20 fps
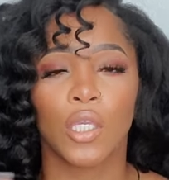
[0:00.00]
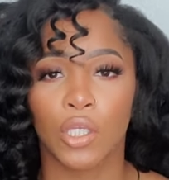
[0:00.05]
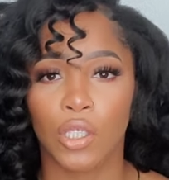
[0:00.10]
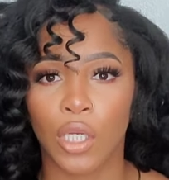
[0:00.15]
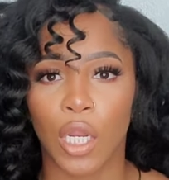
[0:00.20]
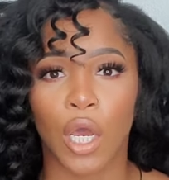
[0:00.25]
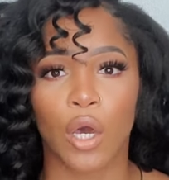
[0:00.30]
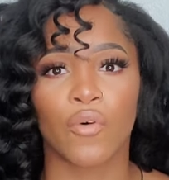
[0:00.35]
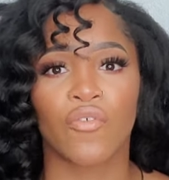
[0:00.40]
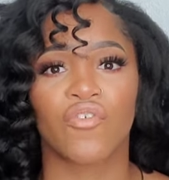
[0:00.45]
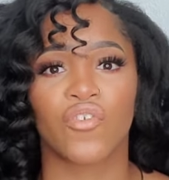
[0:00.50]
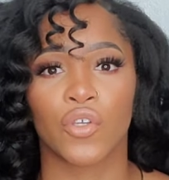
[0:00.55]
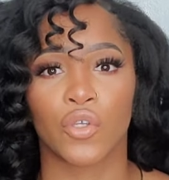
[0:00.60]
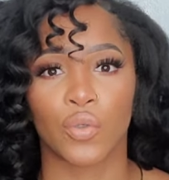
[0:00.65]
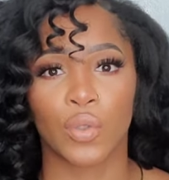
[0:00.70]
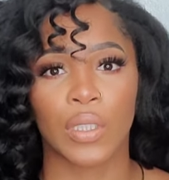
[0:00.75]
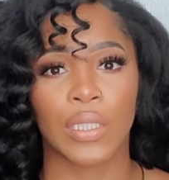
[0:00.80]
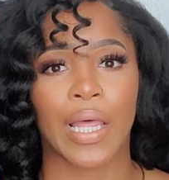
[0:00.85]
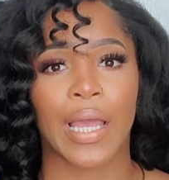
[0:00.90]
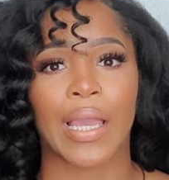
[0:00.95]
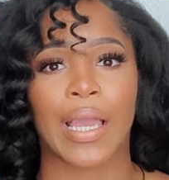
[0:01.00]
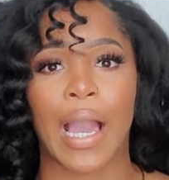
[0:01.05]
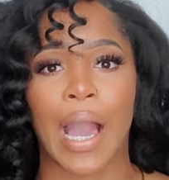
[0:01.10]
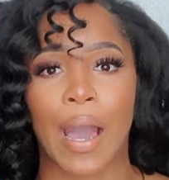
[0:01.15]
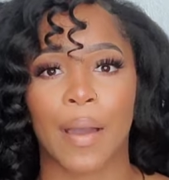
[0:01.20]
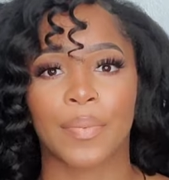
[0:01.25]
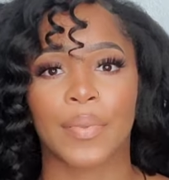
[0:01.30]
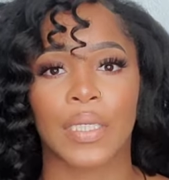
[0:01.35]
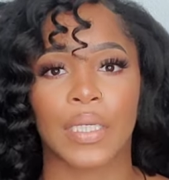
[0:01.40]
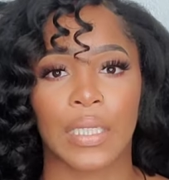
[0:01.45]
you know, for you to like
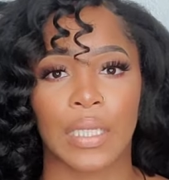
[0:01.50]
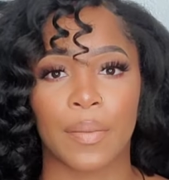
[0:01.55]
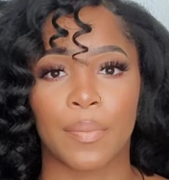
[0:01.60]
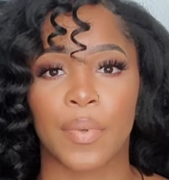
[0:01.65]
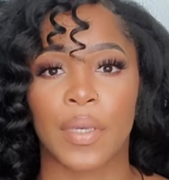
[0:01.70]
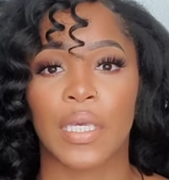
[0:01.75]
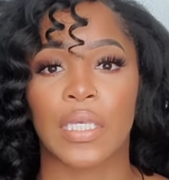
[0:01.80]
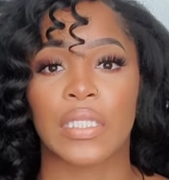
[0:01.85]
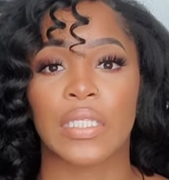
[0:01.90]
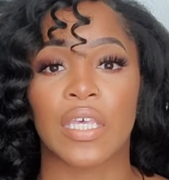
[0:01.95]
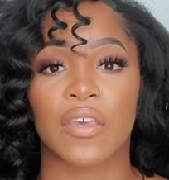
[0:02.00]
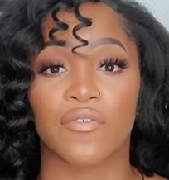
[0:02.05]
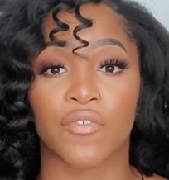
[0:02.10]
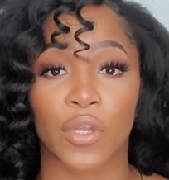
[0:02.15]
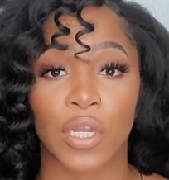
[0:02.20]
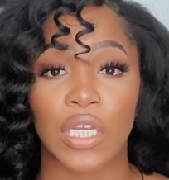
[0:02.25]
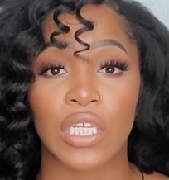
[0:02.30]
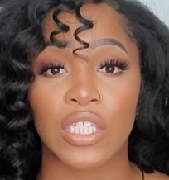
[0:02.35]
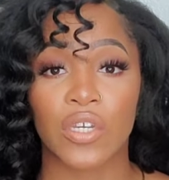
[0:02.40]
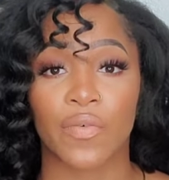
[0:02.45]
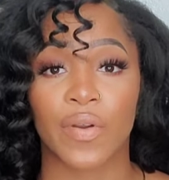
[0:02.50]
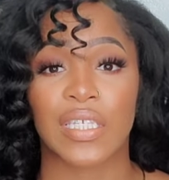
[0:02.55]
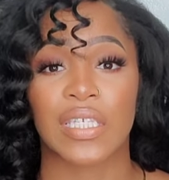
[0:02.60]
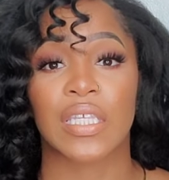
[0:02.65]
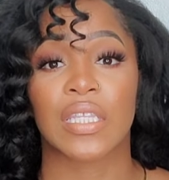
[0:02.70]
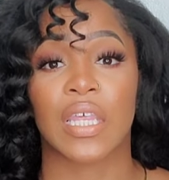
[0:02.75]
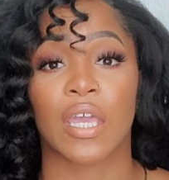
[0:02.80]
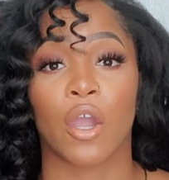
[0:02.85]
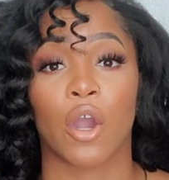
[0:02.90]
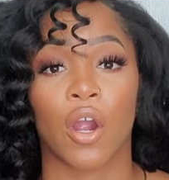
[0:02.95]
cop the clip-ins if you're
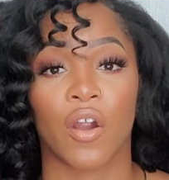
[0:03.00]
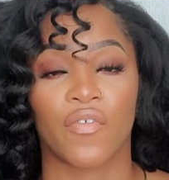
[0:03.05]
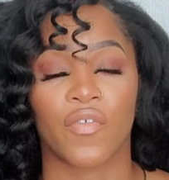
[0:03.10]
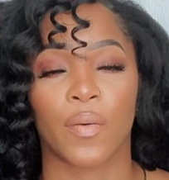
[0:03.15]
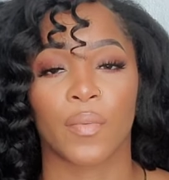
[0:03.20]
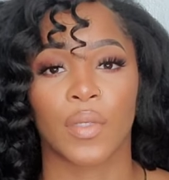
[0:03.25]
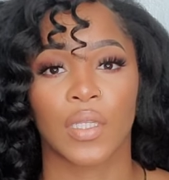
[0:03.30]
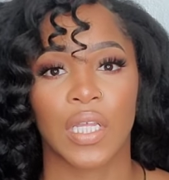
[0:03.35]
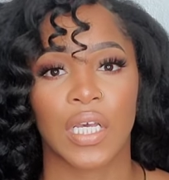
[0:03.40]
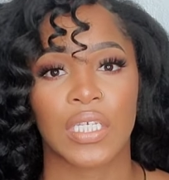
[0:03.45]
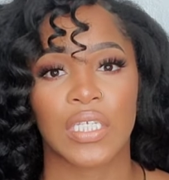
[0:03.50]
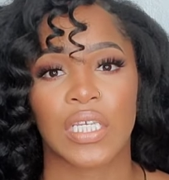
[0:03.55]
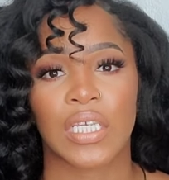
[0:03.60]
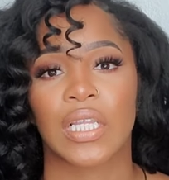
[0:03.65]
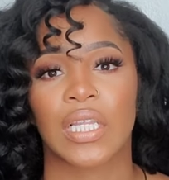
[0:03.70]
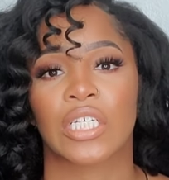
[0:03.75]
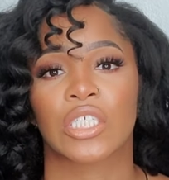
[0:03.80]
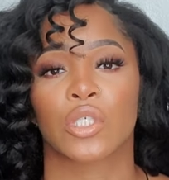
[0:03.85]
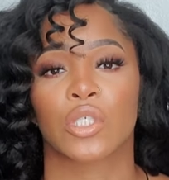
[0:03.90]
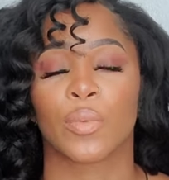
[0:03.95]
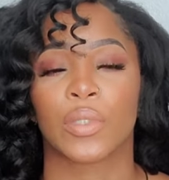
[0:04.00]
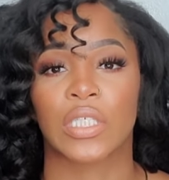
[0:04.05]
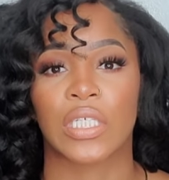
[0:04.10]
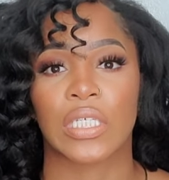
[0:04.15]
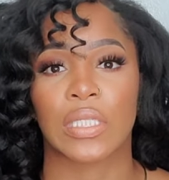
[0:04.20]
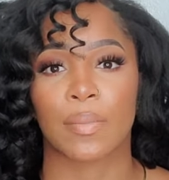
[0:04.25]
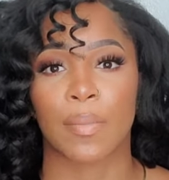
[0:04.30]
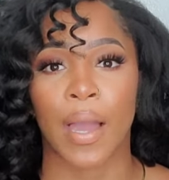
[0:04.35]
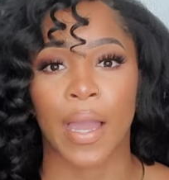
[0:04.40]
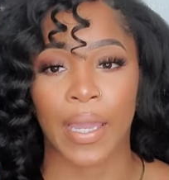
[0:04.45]
interested. They are from the Luxe Collection, which
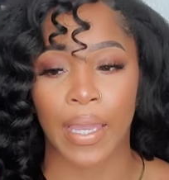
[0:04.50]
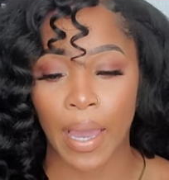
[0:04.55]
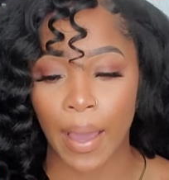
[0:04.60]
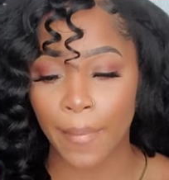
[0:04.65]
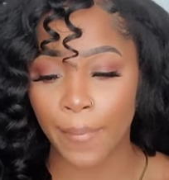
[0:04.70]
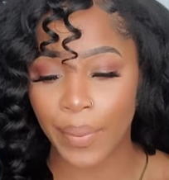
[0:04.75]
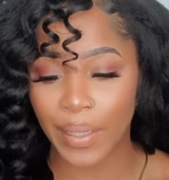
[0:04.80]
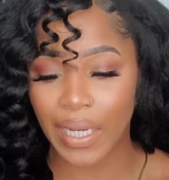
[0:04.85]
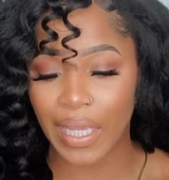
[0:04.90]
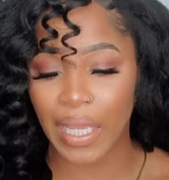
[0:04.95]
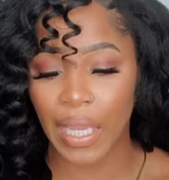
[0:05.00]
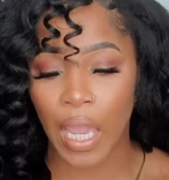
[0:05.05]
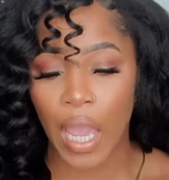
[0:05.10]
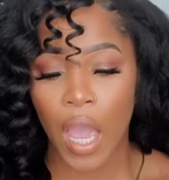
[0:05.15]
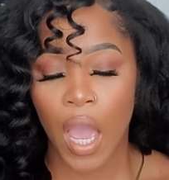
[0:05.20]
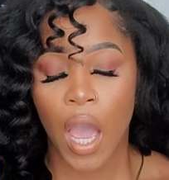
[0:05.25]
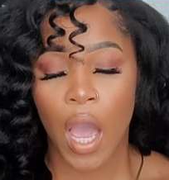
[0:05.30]
is my company.